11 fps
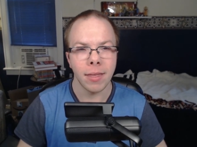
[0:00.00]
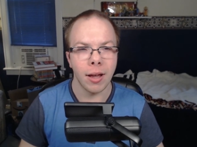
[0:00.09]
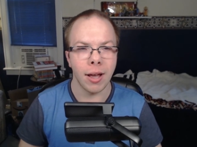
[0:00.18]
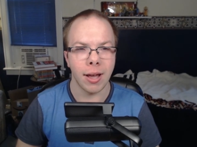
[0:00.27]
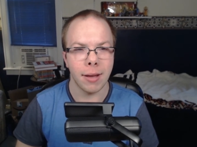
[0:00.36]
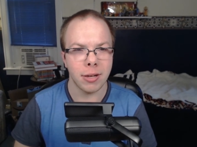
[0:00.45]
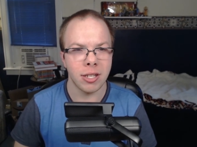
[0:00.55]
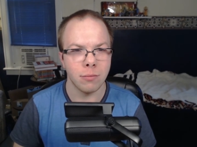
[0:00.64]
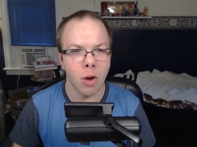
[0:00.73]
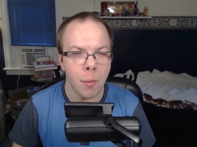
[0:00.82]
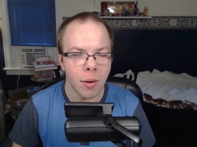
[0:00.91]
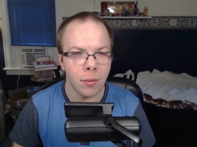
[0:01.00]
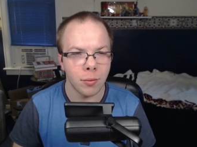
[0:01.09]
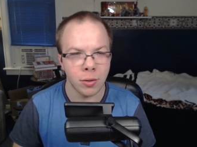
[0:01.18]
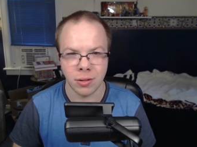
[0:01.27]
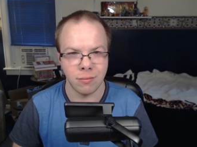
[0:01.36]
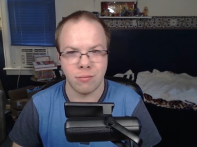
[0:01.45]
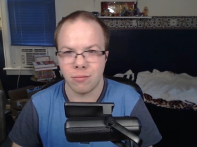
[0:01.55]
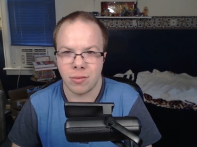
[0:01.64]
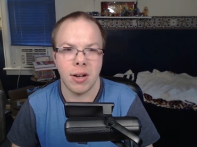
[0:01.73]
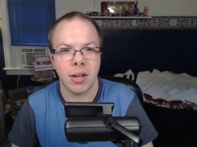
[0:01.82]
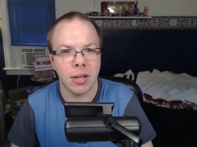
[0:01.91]
uh, because Momo was
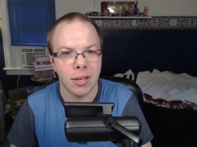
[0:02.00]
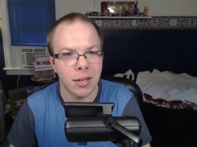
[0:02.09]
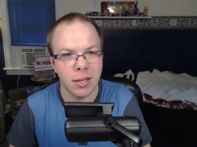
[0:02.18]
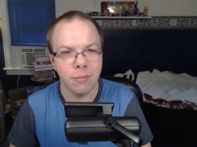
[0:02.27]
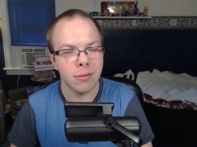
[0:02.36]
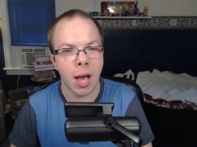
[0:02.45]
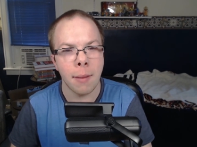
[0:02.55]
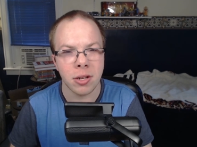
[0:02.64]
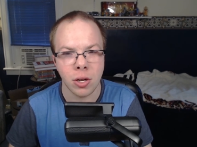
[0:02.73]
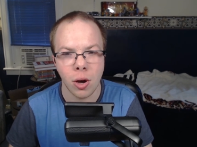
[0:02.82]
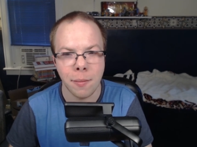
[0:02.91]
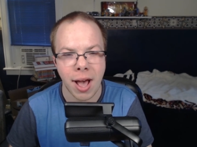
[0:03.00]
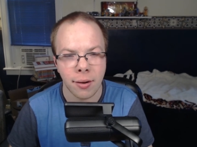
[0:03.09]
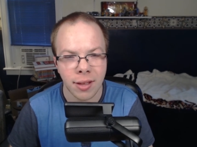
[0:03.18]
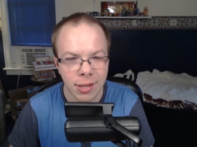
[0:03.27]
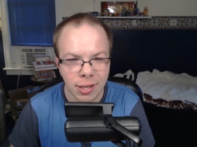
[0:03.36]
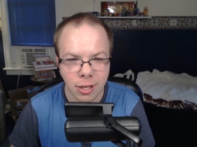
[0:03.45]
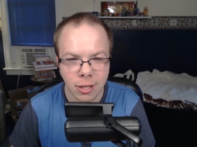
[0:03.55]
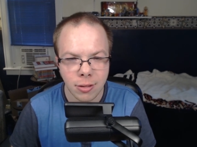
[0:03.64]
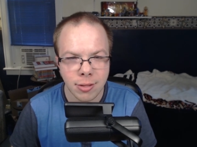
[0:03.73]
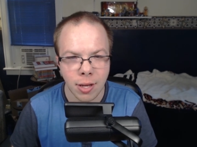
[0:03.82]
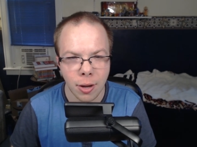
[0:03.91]
talking to Yamato about it.
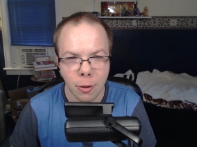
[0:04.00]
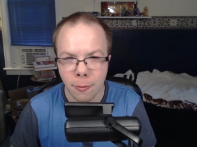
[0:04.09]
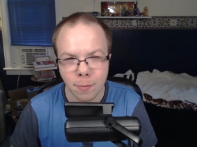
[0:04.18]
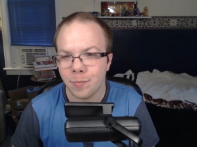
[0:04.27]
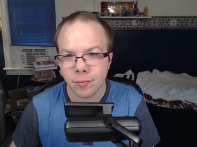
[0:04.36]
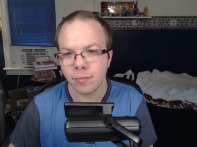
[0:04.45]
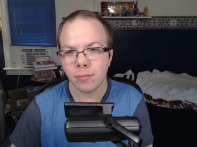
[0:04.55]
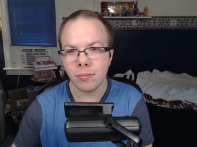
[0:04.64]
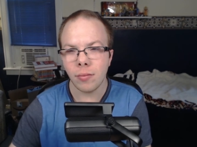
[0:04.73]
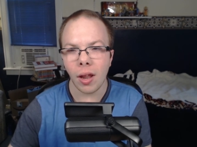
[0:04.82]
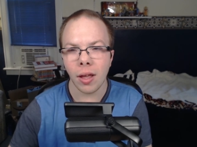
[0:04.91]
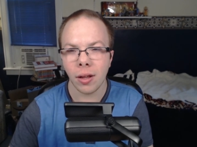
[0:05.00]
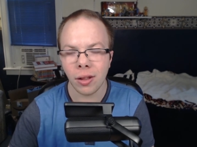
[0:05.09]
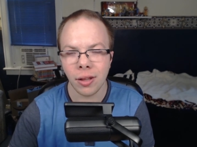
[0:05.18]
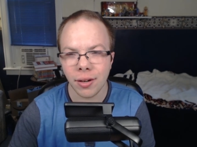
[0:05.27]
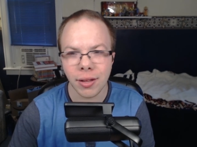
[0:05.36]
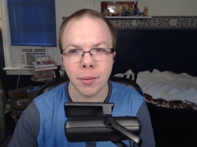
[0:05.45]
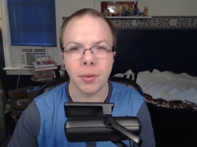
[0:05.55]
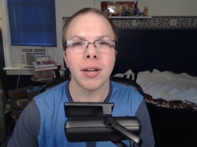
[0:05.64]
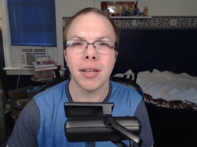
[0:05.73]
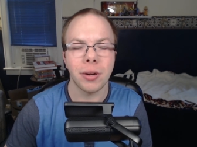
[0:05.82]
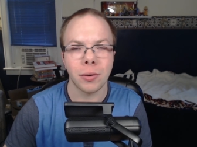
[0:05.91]
So Clearly, we're
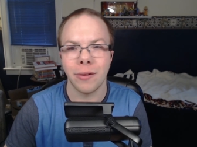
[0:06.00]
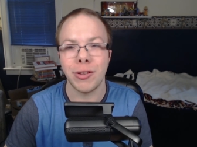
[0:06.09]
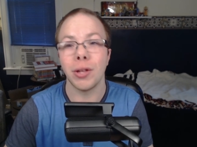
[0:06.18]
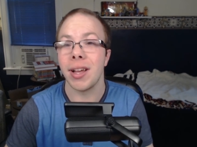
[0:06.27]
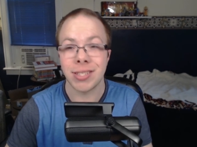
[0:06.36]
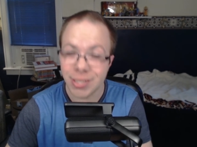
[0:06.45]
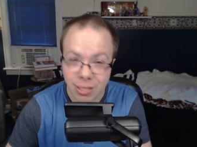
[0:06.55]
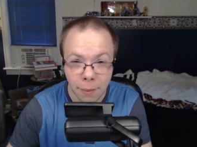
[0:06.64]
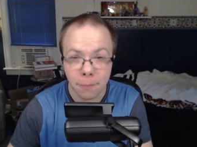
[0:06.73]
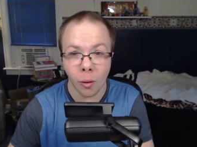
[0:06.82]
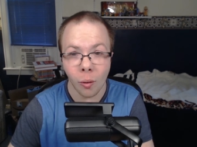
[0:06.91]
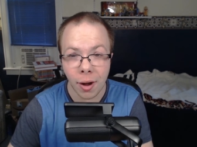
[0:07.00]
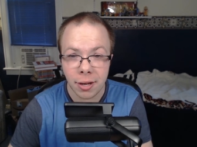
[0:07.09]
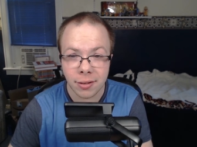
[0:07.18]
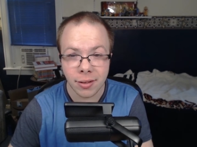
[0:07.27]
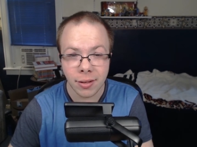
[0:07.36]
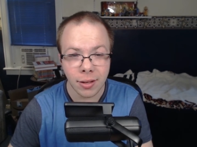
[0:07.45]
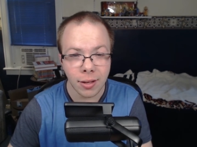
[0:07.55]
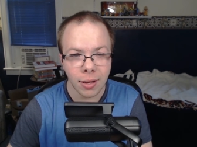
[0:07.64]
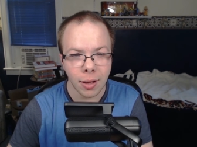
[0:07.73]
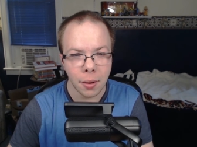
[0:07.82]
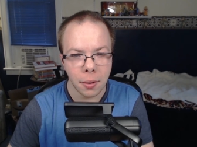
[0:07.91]
going to get a reveal at some point.
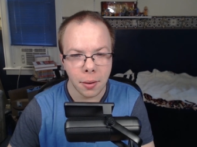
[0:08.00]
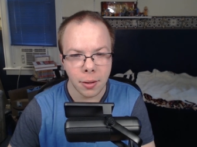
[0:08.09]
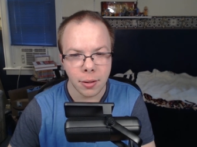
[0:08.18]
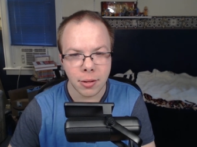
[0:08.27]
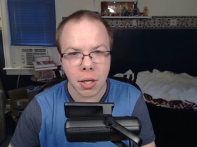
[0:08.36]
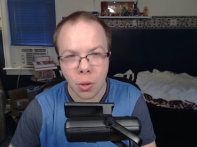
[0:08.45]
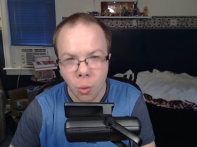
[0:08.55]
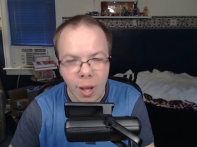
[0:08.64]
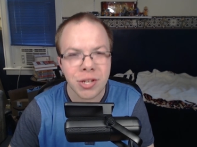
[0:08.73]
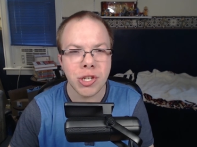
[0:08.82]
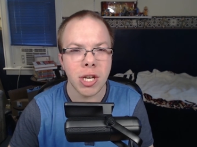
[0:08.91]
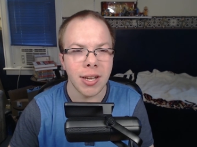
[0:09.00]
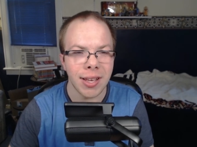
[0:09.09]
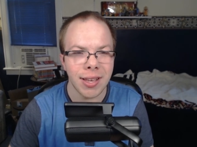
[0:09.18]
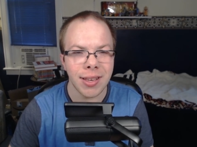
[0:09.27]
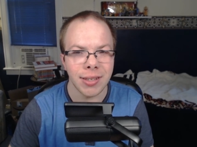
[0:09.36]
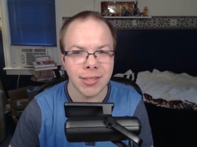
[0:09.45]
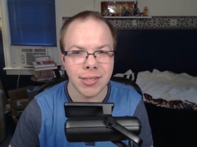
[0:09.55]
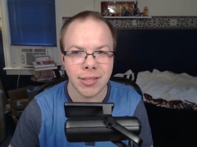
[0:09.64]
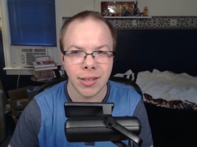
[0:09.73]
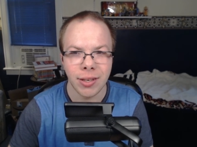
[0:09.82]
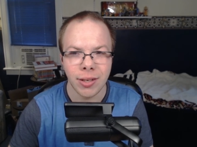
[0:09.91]
The question is,